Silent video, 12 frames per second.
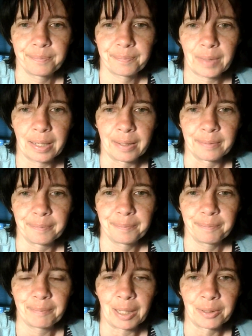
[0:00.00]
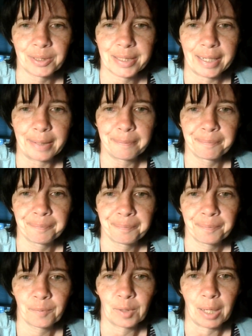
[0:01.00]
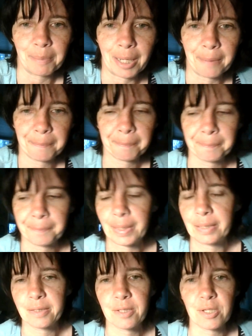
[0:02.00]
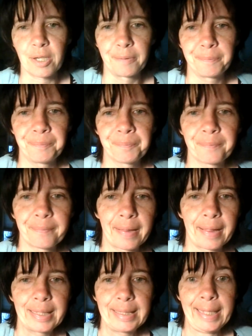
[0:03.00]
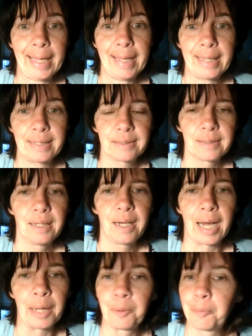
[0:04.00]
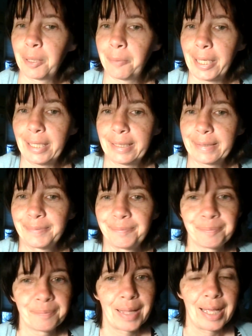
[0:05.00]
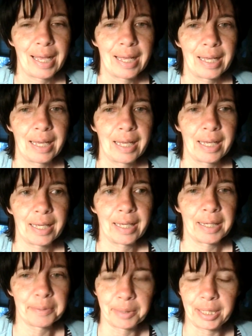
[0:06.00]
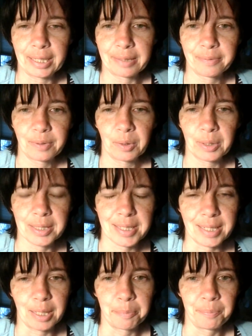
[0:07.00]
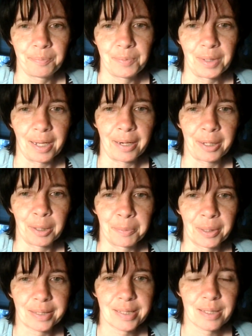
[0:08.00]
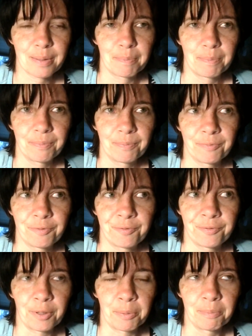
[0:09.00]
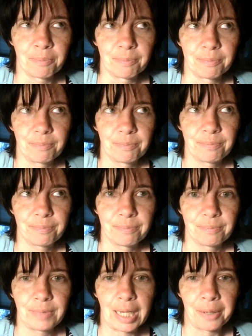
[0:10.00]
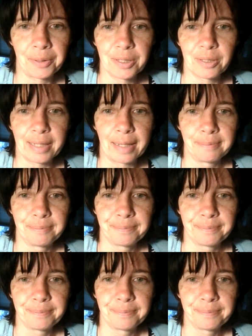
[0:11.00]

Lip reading: Mountain Time where I'm at. So, yay! I will be awake and reading or listening to audiobooks from now until then.